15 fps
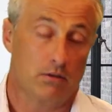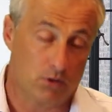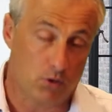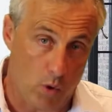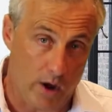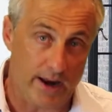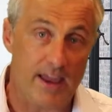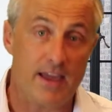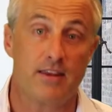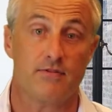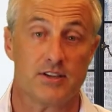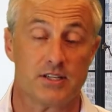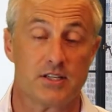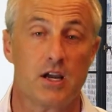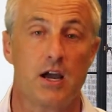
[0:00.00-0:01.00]
quite ahead of
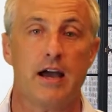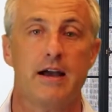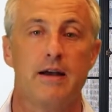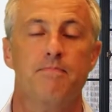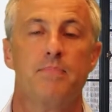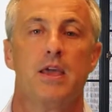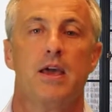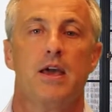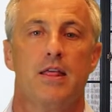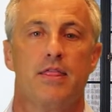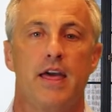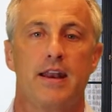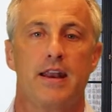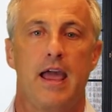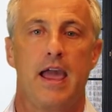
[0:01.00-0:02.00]
his time,
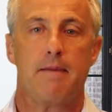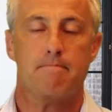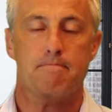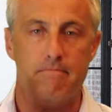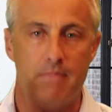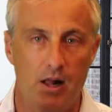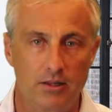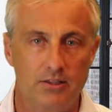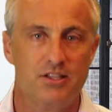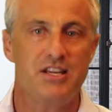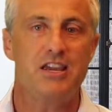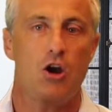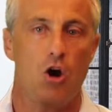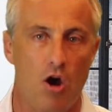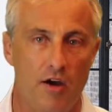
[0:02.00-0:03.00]
that a
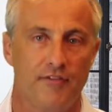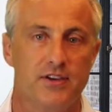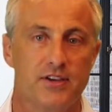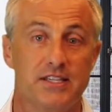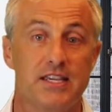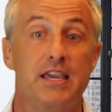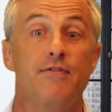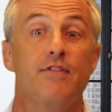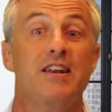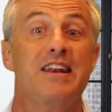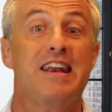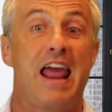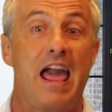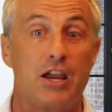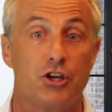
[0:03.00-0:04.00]
multi-office,
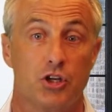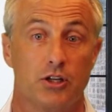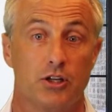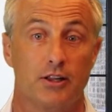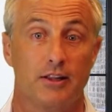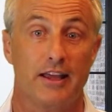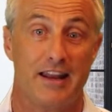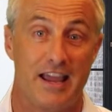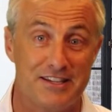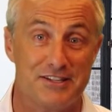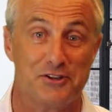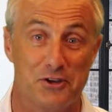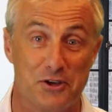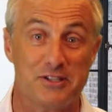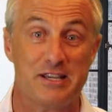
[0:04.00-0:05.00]
even national, and as
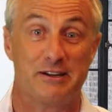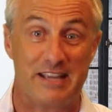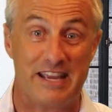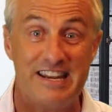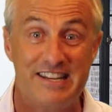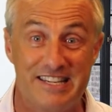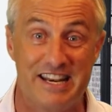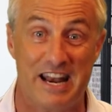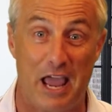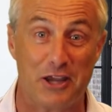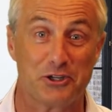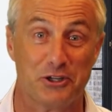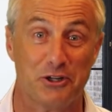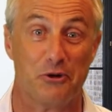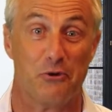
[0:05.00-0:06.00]
it turns out,
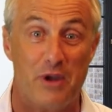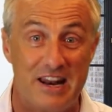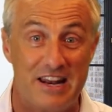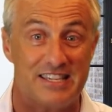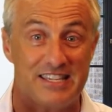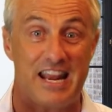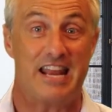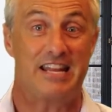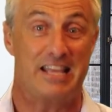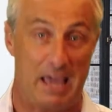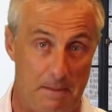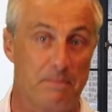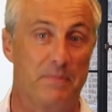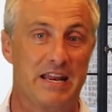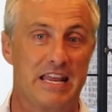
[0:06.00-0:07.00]
international real estate
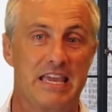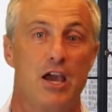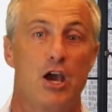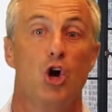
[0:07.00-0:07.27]
company